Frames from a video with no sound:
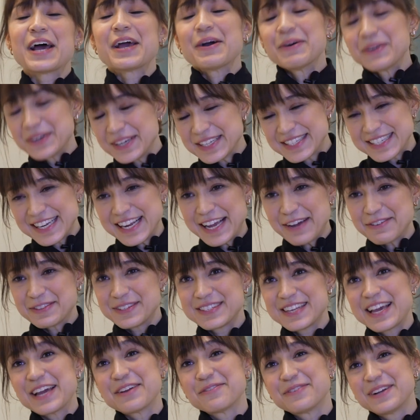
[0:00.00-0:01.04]
I honestly have
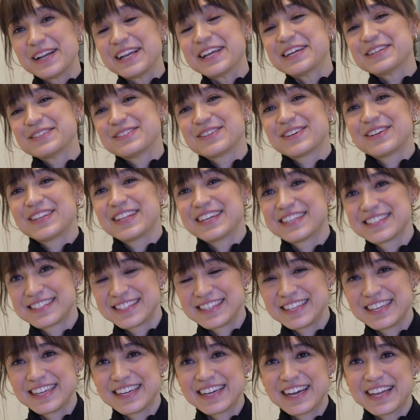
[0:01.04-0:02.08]
to say I really enjoy
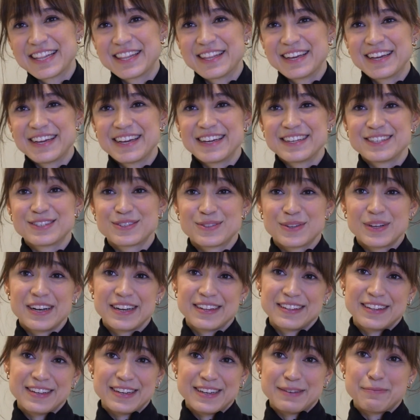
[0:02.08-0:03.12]
dancing
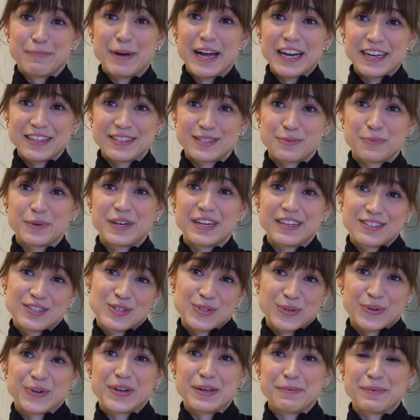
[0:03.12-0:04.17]
the ballets with a
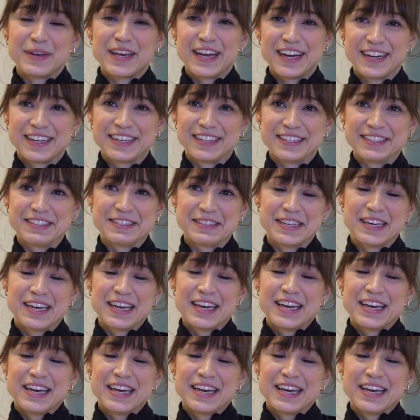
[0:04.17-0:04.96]
story behind it.